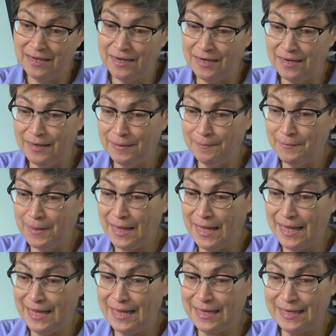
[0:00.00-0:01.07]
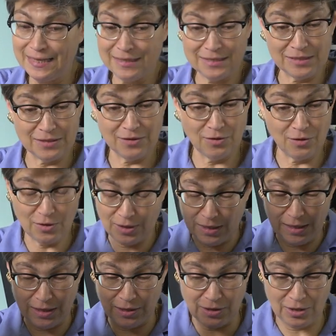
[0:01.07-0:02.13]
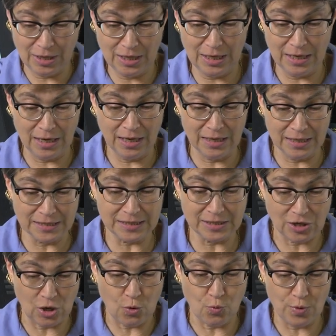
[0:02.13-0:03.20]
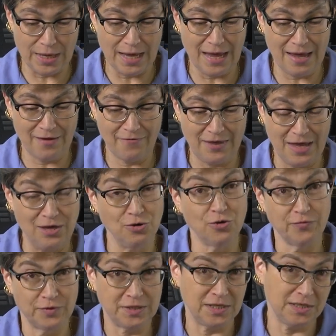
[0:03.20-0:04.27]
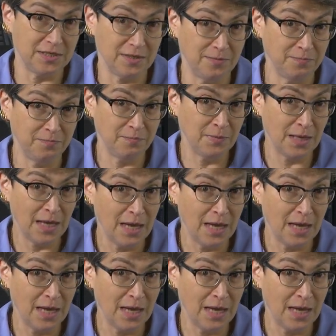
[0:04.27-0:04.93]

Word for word: Um, and in in us we have a nervous system